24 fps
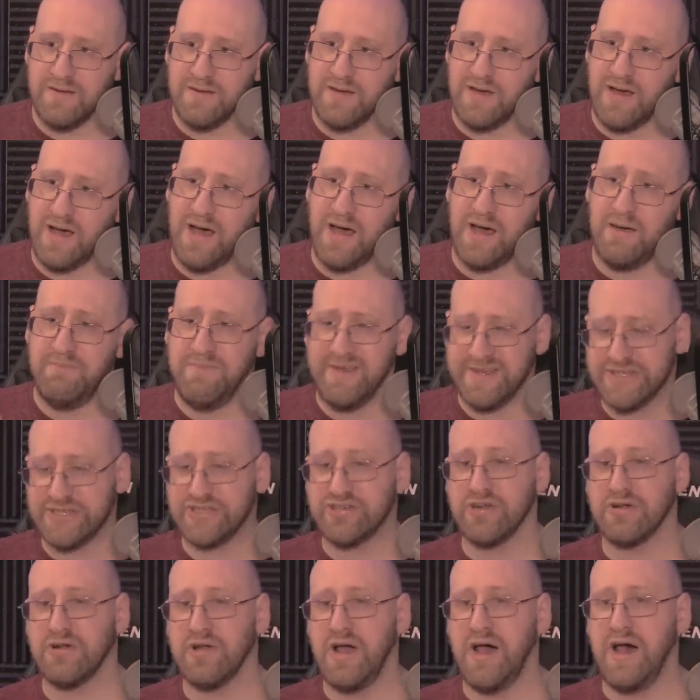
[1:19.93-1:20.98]
a
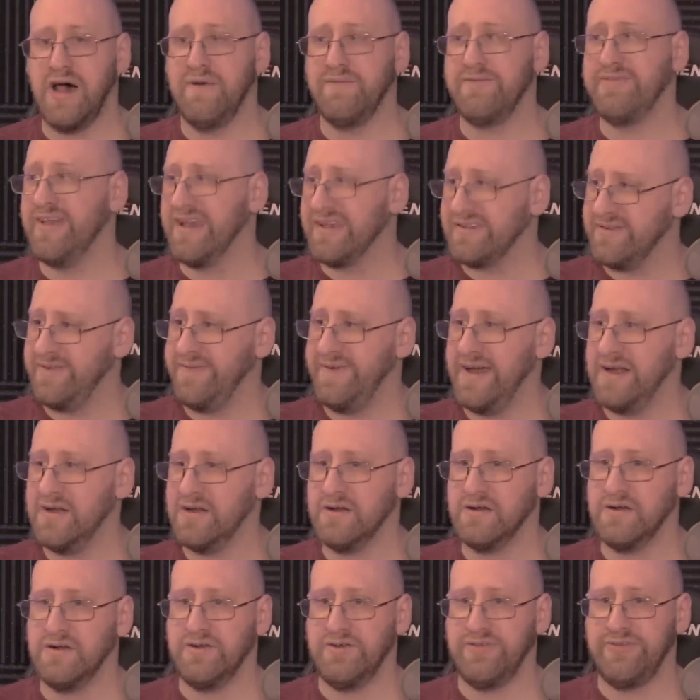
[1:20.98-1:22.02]
mixture of sex
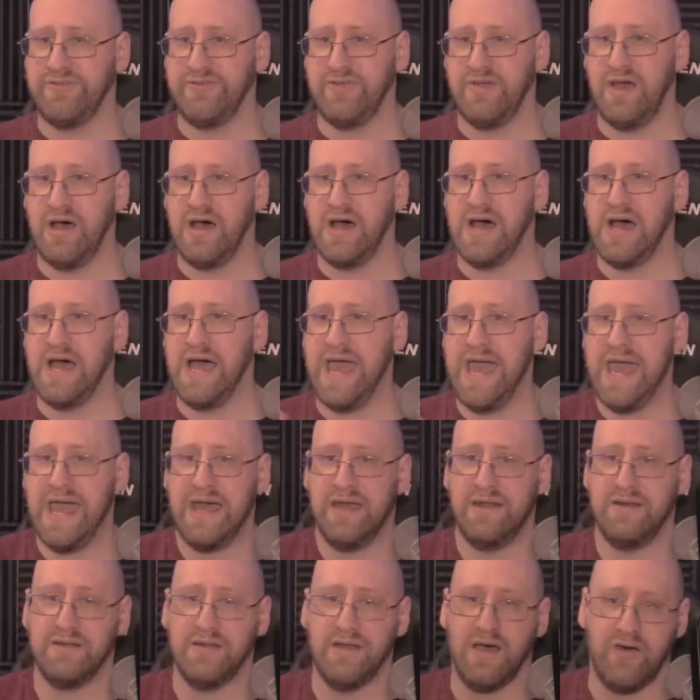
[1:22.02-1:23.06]
offenders uh,
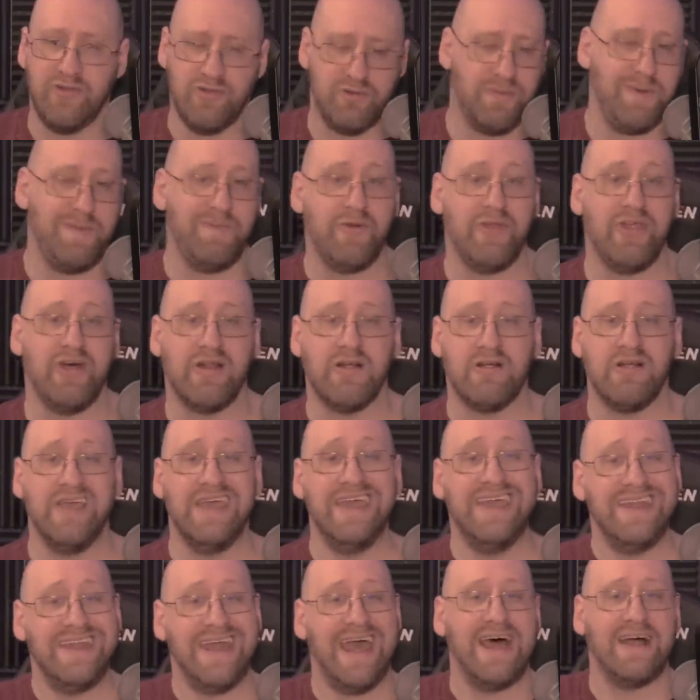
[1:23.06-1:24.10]
and other people that are
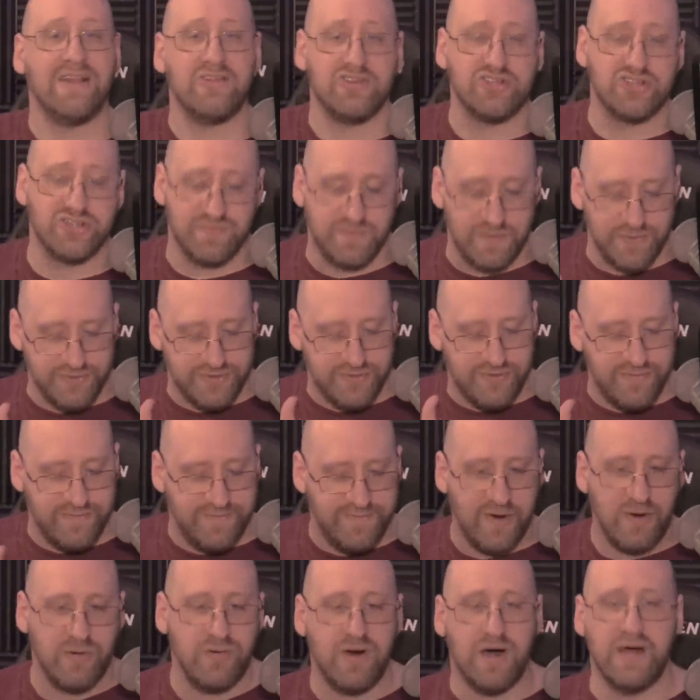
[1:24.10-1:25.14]
ineligible to
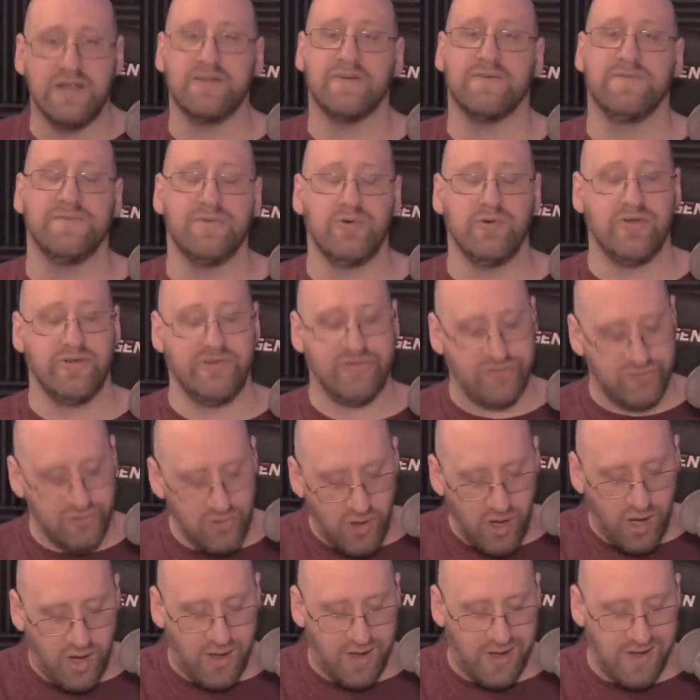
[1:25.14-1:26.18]
vote under Florida's
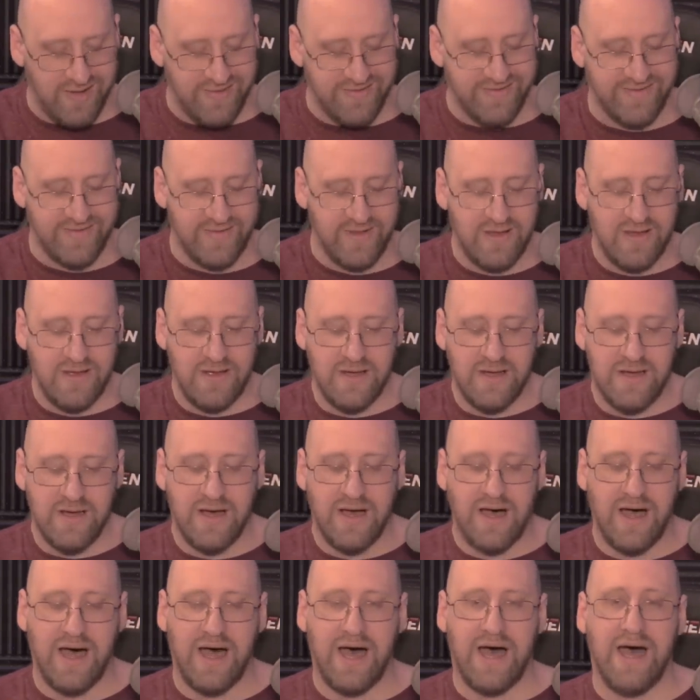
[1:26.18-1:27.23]
laws,
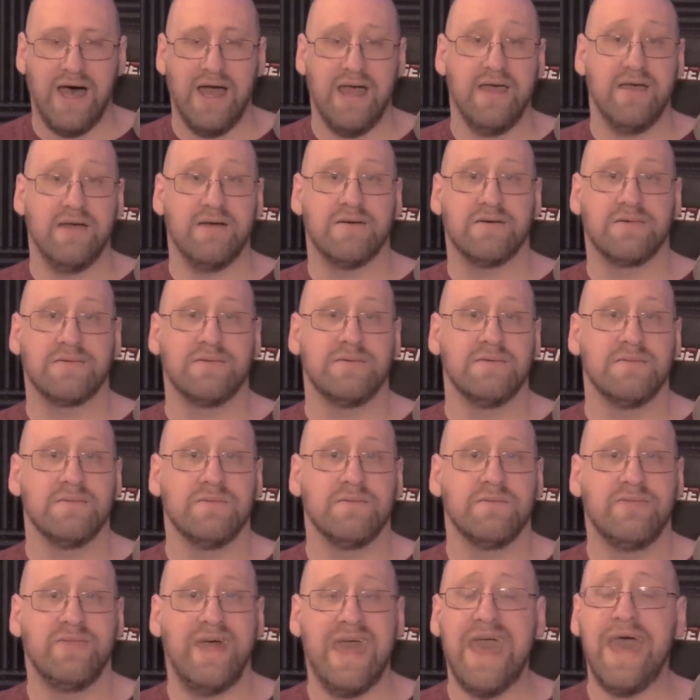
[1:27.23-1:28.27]
uh,
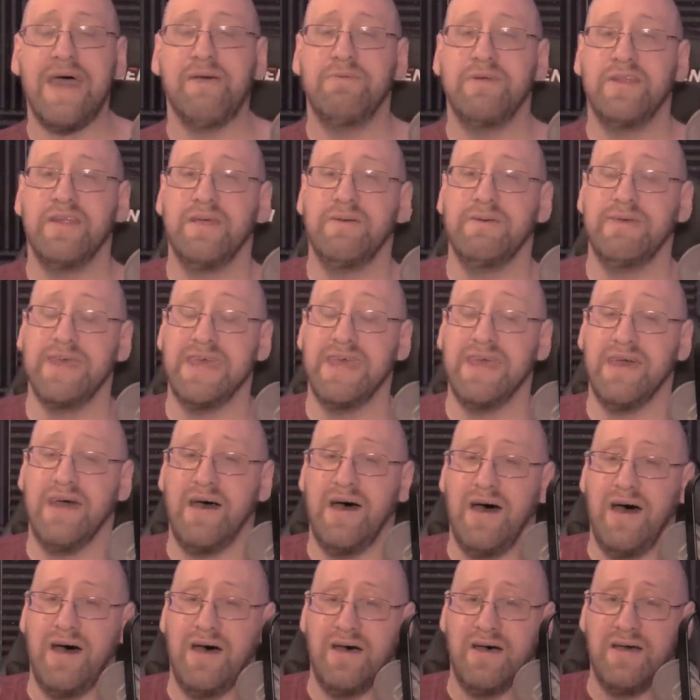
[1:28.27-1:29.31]
they happen to be
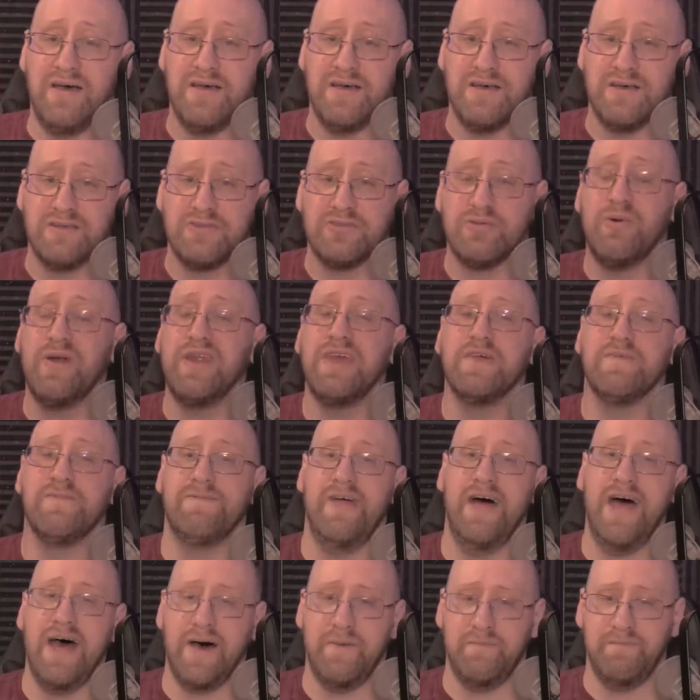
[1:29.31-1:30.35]
uh, twenty of
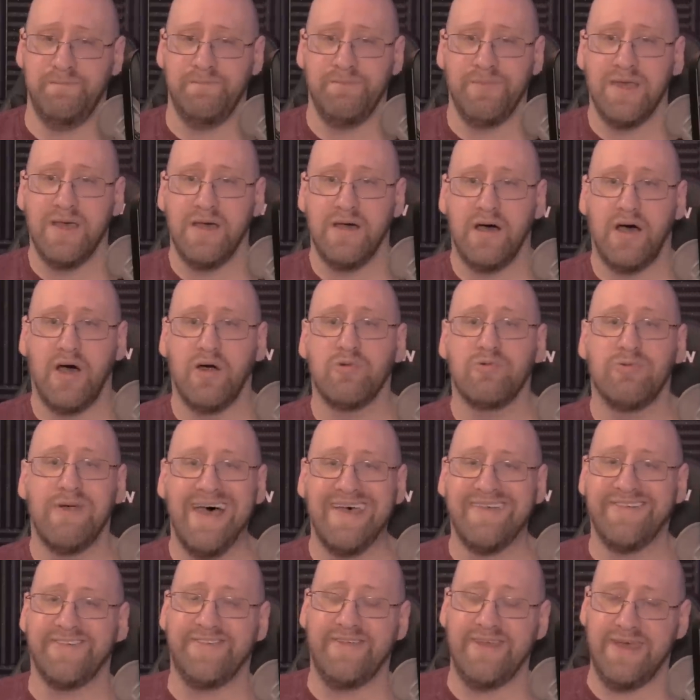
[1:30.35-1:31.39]
them
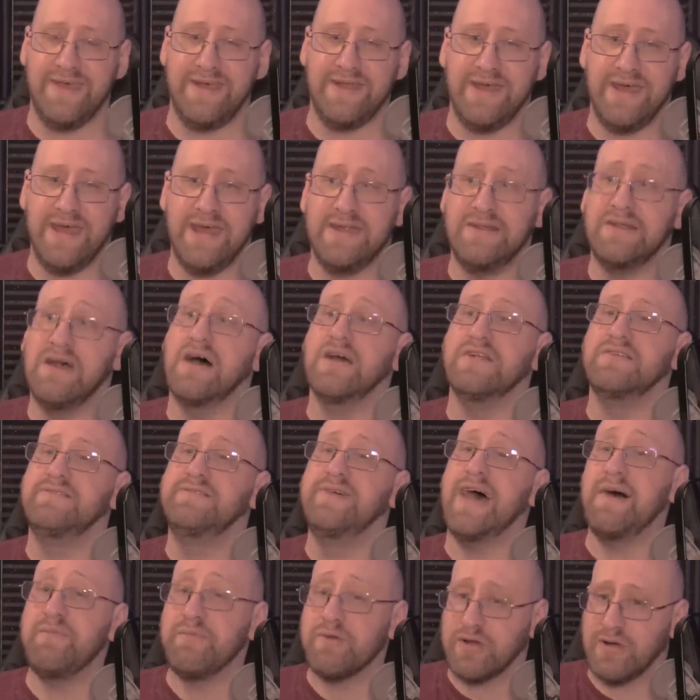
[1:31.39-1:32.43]
arrested in
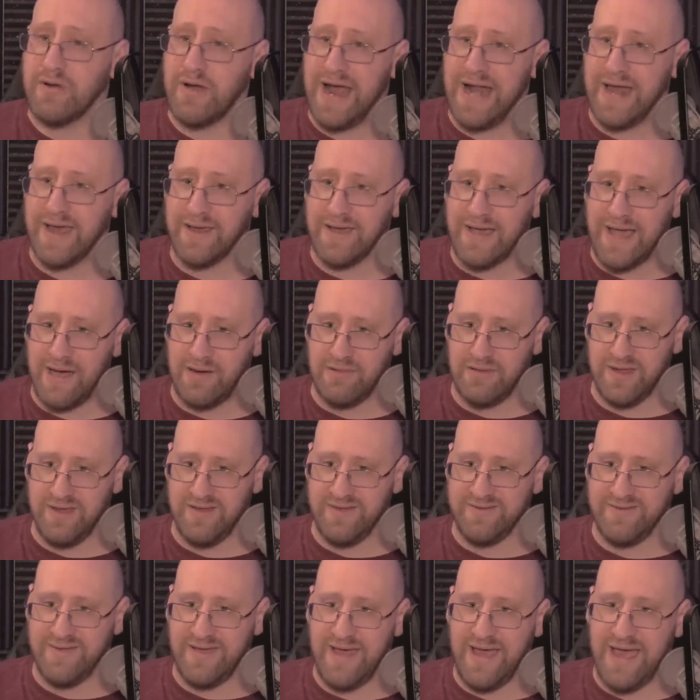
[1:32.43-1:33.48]
Democratic
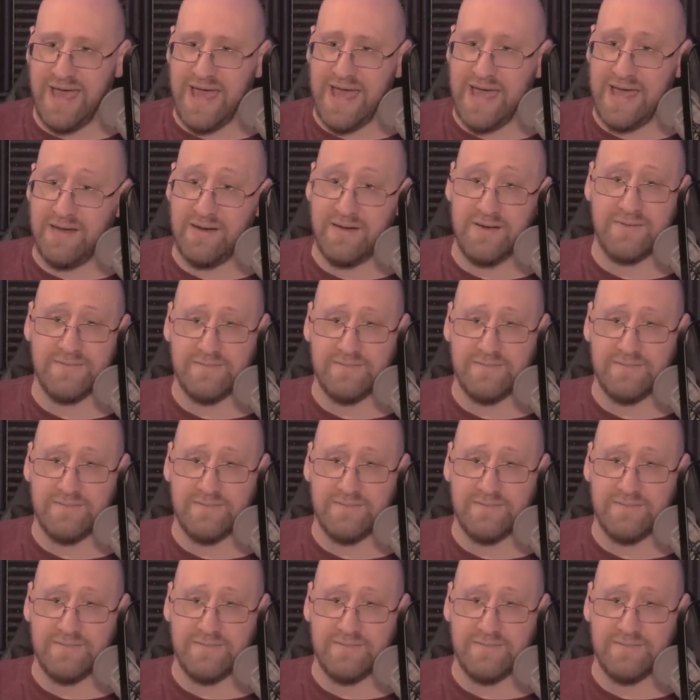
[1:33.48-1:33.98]
counties. And